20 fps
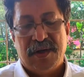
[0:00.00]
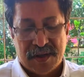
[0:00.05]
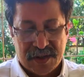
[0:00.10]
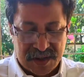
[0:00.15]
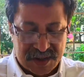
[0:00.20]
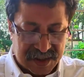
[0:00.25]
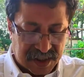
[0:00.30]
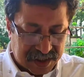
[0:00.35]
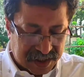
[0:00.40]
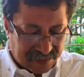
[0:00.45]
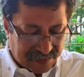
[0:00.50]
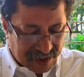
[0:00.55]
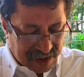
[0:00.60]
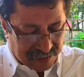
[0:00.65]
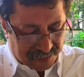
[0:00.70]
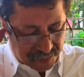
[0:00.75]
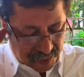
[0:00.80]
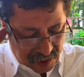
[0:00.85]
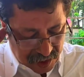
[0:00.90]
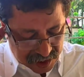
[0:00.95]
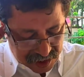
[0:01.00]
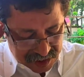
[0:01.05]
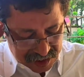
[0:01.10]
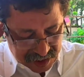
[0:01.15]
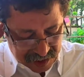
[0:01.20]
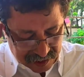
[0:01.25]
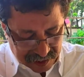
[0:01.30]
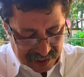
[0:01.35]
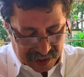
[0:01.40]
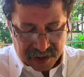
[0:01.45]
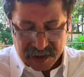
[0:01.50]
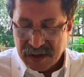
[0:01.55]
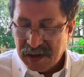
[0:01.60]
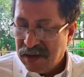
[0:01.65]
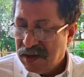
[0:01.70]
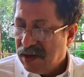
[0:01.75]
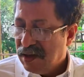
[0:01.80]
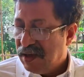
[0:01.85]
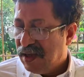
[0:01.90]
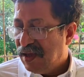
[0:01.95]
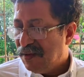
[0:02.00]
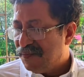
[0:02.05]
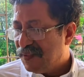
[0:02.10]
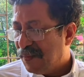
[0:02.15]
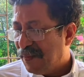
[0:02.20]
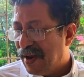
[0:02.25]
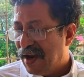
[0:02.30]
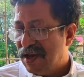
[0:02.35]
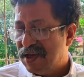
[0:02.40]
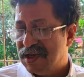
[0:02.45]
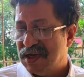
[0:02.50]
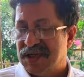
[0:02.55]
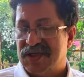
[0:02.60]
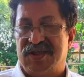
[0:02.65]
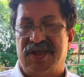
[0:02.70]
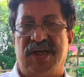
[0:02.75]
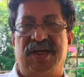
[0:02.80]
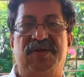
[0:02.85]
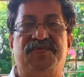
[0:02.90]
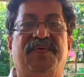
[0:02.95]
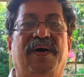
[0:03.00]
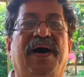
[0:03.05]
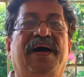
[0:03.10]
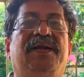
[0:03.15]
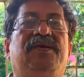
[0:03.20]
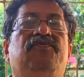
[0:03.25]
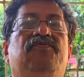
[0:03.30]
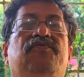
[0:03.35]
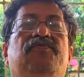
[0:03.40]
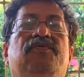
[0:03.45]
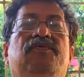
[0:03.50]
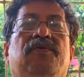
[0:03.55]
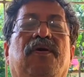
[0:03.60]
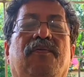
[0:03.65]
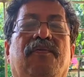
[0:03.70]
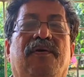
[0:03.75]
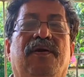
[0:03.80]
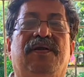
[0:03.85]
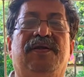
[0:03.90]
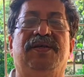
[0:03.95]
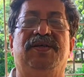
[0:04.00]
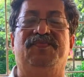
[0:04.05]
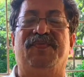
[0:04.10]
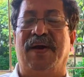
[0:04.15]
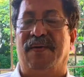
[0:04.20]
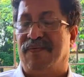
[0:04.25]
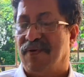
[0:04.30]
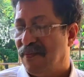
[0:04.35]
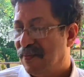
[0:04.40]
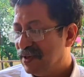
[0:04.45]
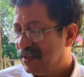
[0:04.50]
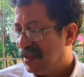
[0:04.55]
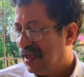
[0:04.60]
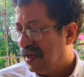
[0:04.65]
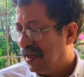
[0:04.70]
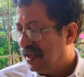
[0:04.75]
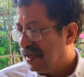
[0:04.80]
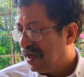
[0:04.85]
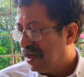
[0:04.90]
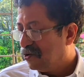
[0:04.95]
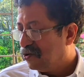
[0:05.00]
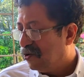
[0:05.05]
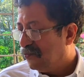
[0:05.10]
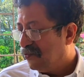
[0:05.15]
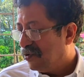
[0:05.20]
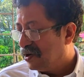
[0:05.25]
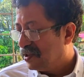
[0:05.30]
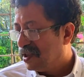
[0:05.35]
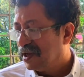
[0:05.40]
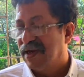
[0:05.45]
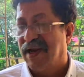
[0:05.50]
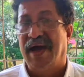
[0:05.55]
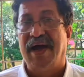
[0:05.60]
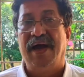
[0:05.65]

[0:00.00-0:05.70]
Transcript: These are the very important things. If the manager is satisfied with all this performance, then he can go for the